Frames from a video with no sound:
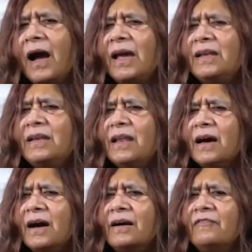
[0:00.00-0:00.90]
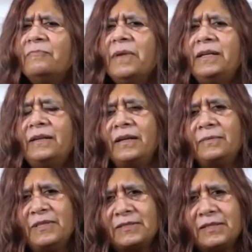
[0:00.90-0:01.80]
I love
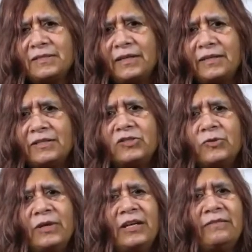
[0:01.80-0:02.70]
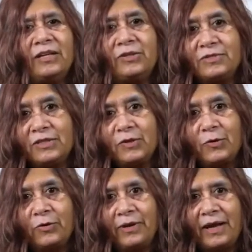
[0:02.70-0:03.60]
mentoring business leaders to innovate using
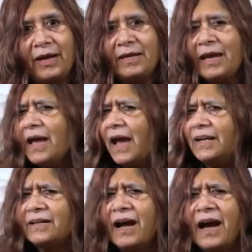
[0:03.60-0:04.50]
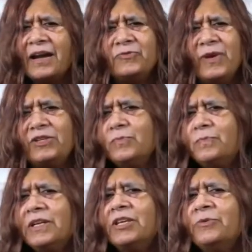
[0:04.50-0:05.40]
no code AI and can't wait to
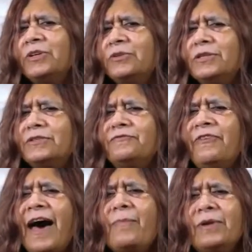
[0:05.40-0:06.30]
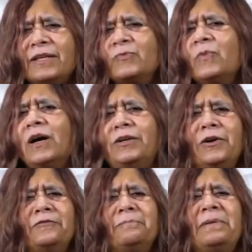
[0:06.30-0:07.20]
bring you into this fabulous world
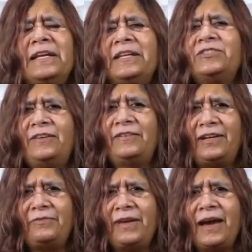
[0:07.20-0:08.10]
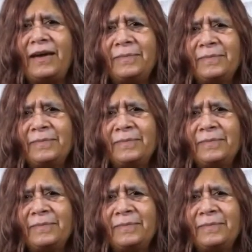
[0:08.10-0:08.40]
of building generative AI.